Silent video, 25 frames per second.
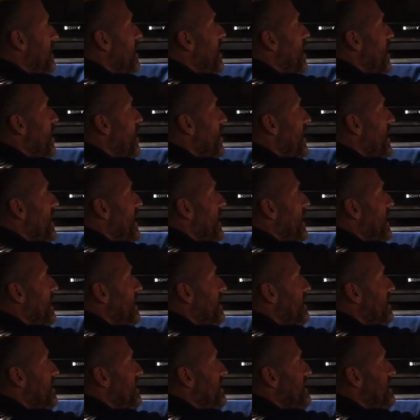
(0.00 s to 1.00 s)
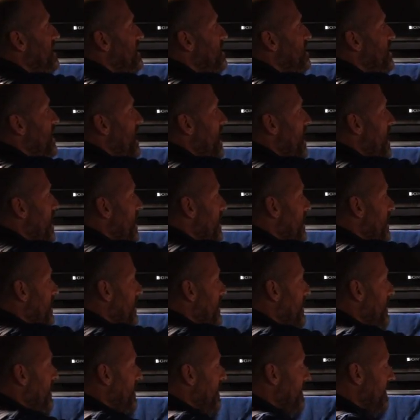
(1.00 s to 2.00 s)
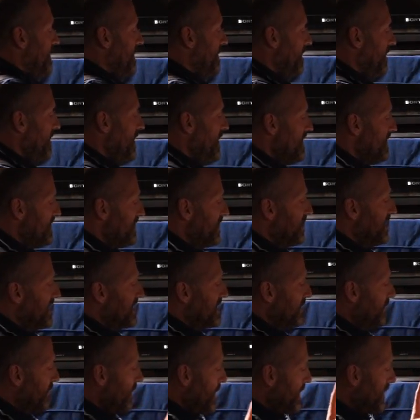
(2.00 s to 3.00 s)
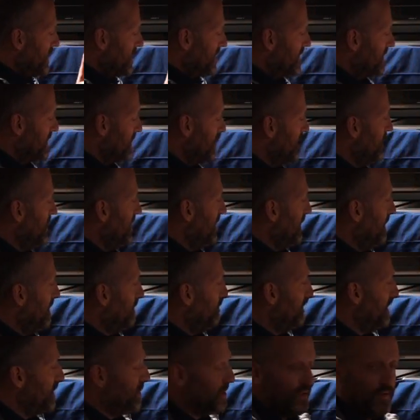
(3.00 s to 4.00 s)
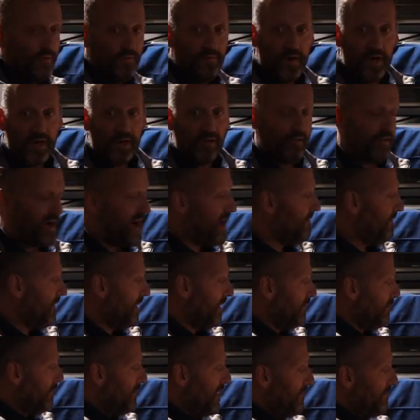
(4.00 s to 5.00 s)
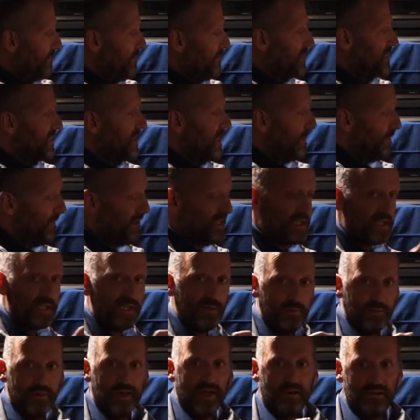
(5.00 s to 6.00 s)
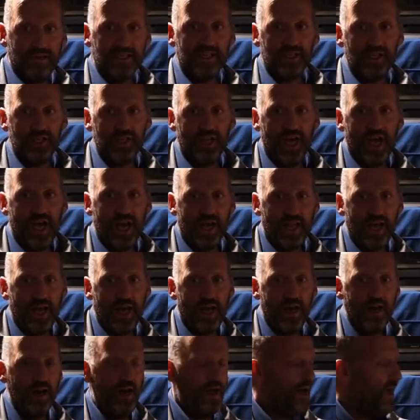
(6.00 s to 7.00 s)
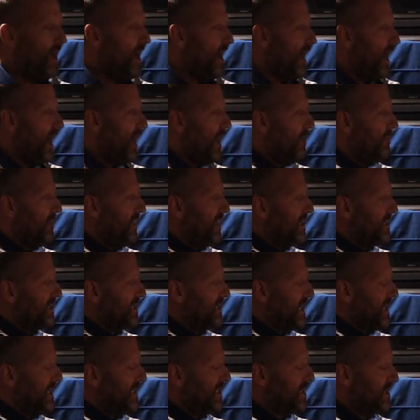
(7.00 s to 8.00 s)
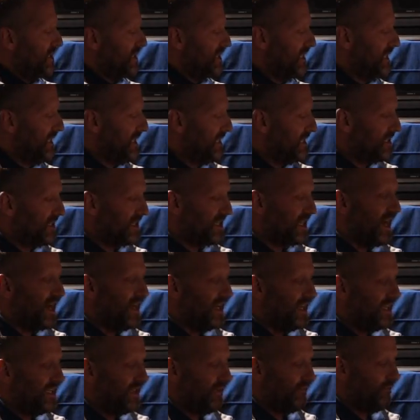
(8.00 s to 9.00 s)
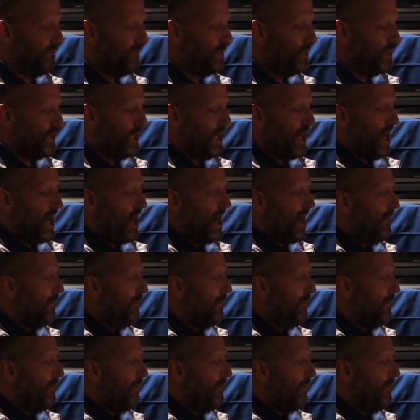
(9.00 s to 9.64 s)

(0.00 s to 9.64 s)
I don't have. Oh yeah, on, there's a chair. Like you had some, uh, so there's a very so in the original photographic reference there is a there is a chair oh, there. Um, it's it's just it's a slightly different chair.